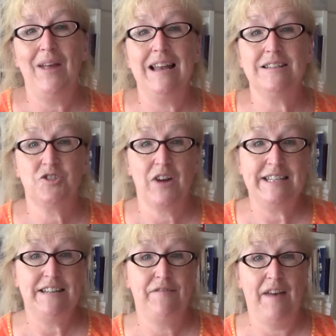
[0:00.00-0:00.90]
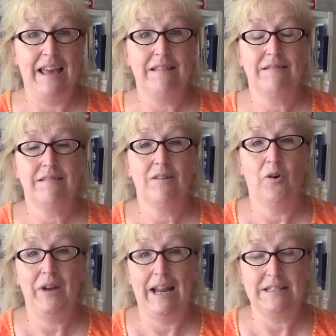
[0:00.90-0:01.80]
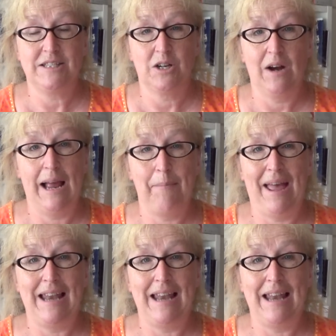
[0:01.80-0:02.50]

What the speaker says: Illustrated Faith on Instagram,